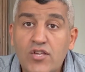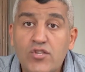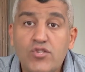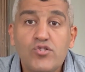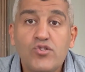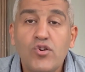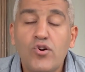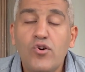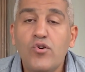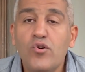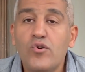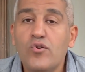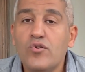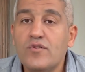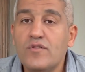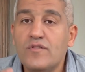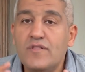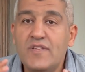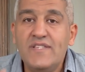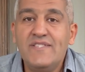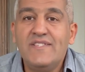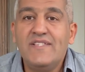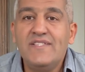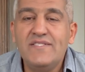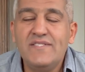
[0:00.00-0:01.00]
So
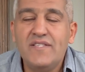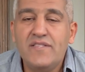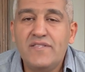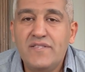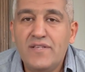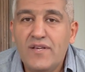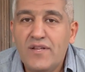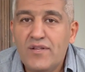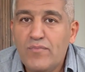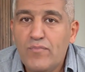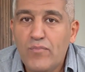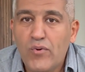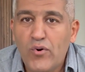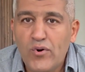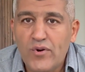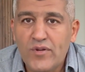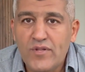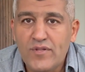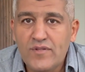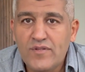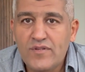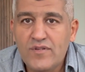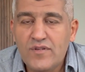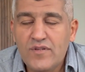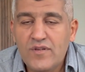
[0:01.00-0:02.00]
this is the third
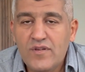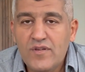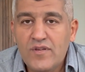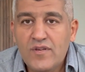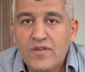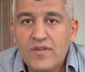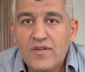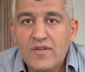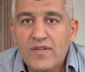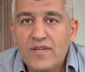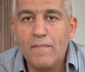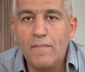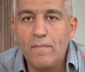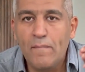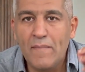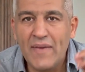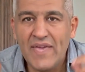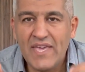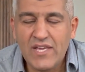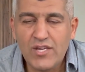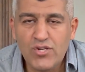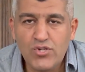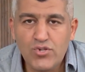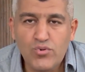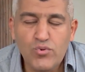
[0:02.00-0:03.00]
point.
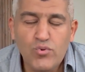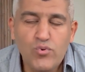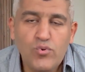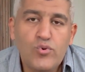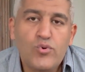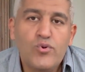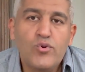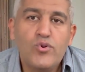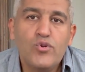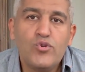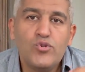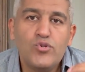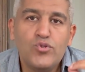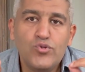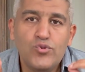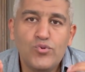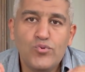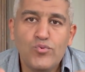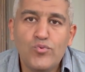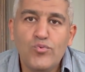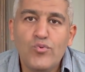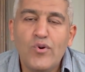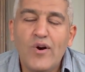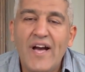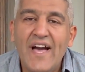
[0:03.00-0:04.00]
Make sure
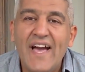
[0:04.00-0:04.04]
you